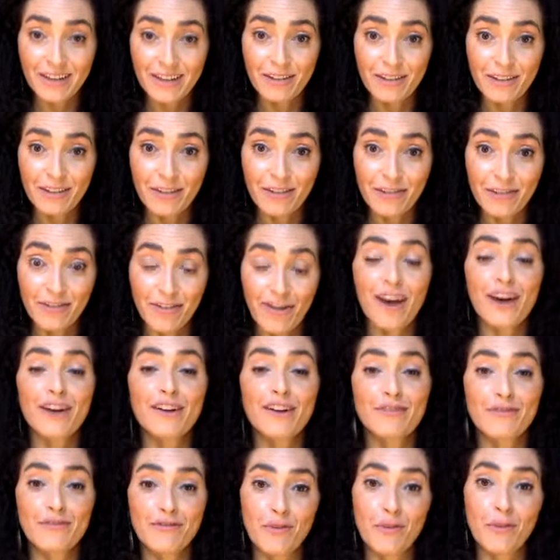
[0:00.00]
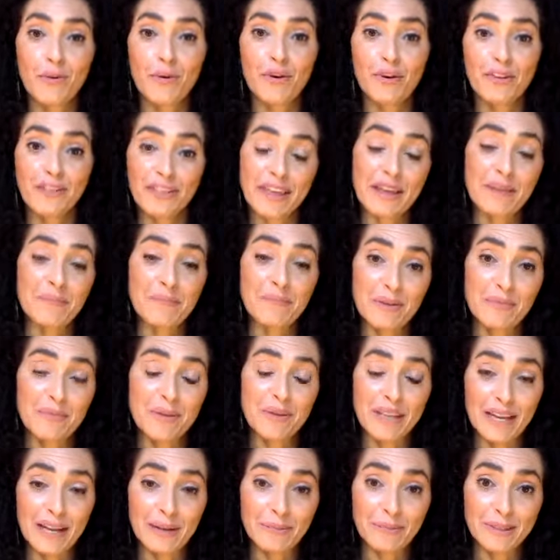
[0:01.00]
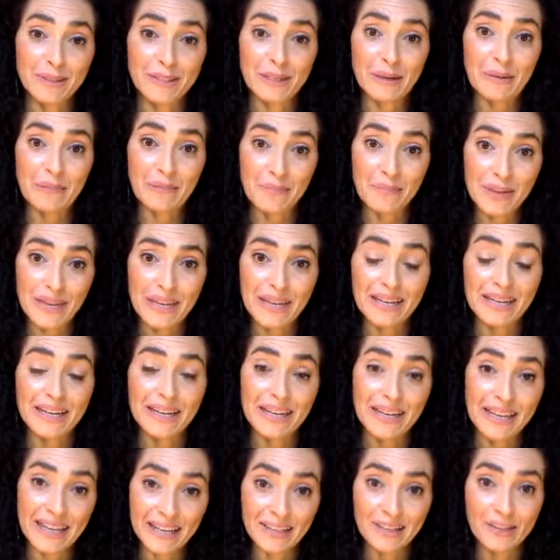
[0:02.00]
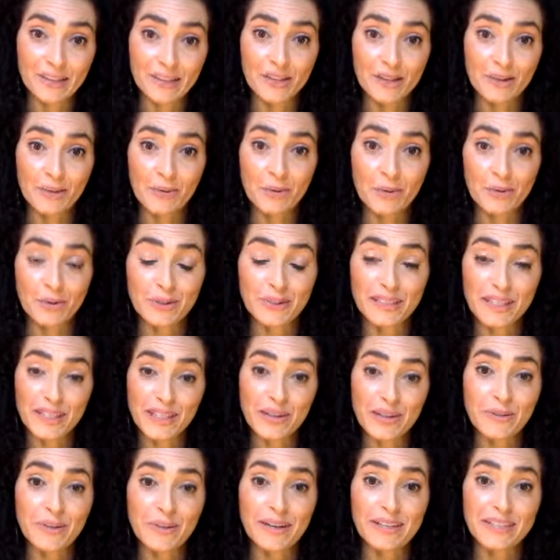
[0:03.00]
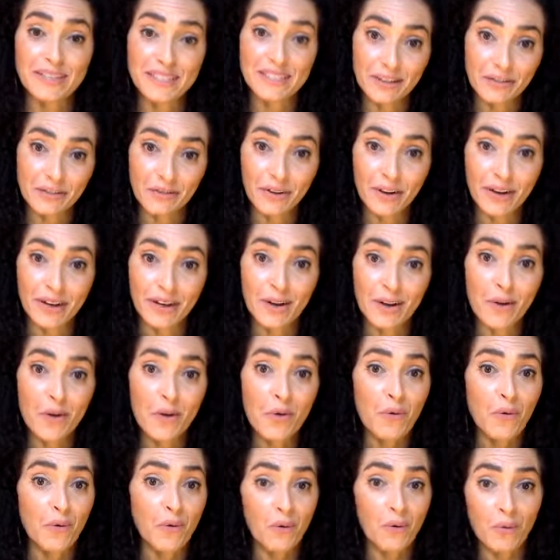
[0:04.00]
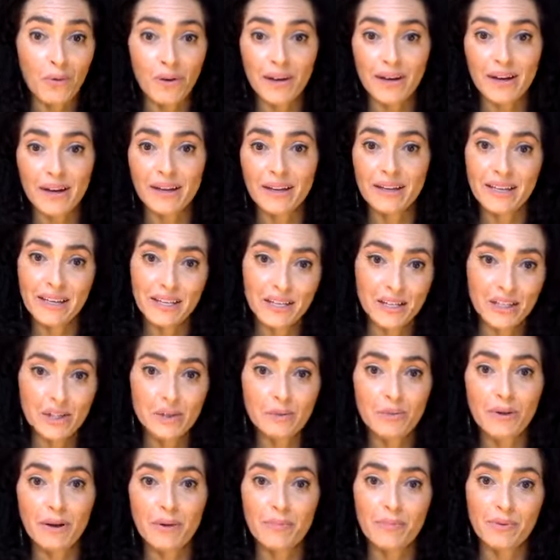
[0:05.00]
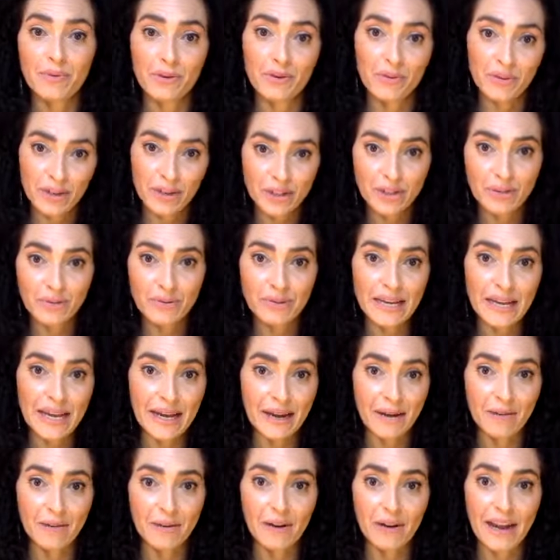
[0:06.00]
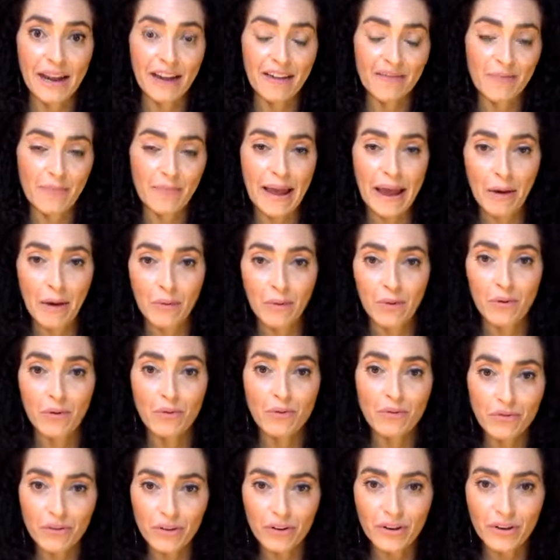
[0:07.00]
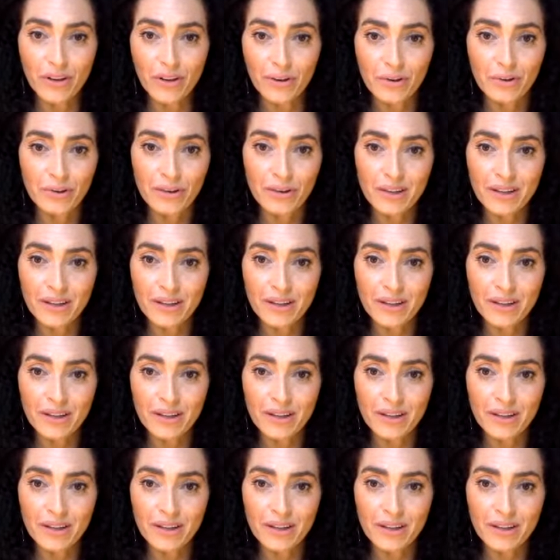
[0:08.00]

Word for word: the fodder for then me being able to compete against you or see you as different or want to eat you up or crush you down or have power over you.